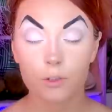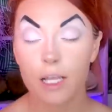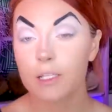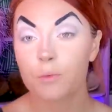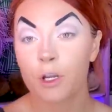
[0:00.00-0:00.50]

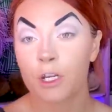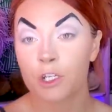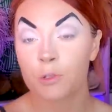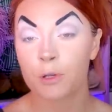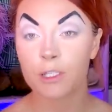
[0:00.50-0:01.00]
Next, we're gonna
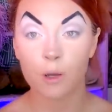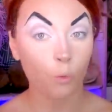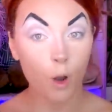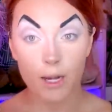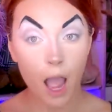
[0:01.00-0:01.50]
just put
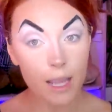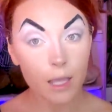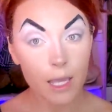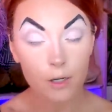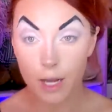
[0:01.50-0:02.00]
some white
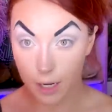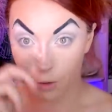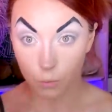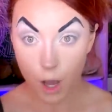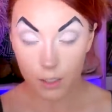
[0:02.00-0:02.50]
eyeliner in
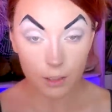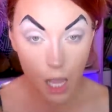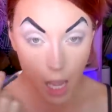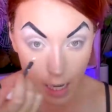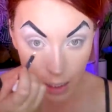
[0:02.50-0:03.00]
our
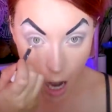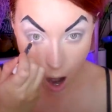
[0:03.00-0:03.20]
waterline.